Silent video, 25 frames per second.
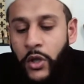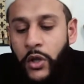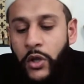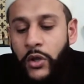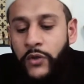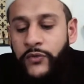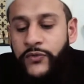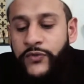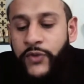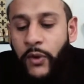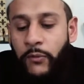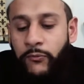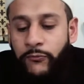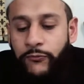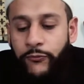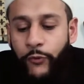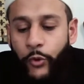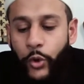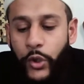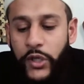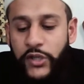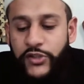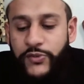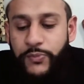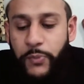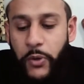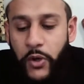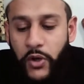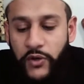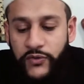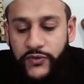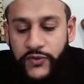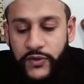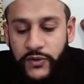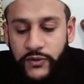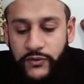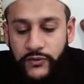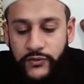Some foolish
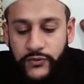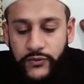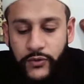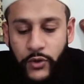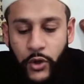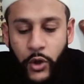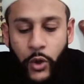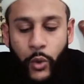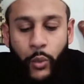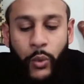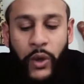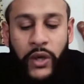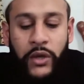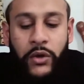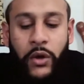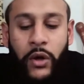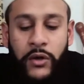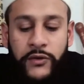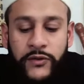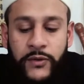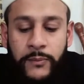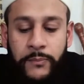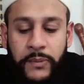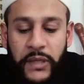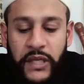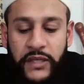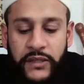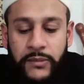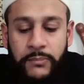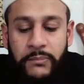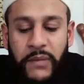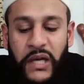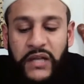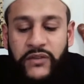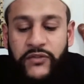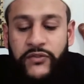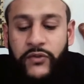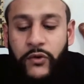persons, when contemplating
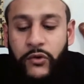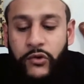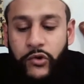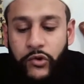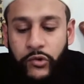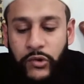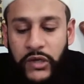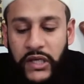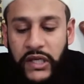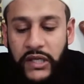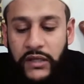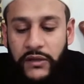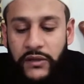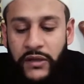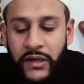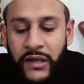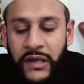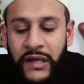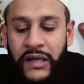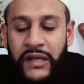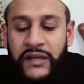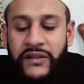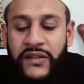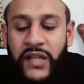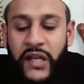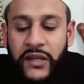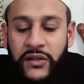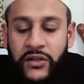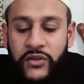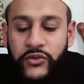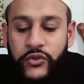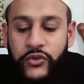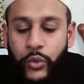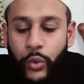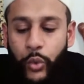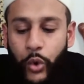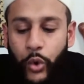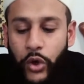matters of creed, tended
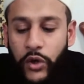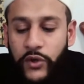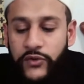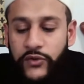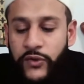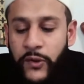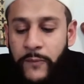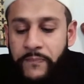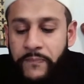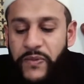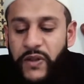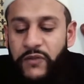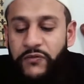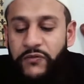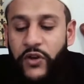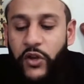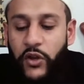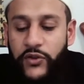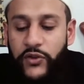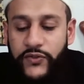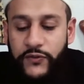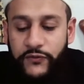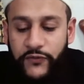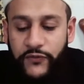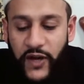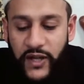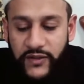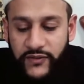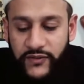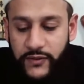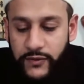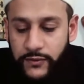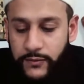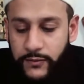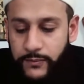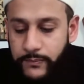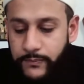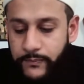towards philosophizing.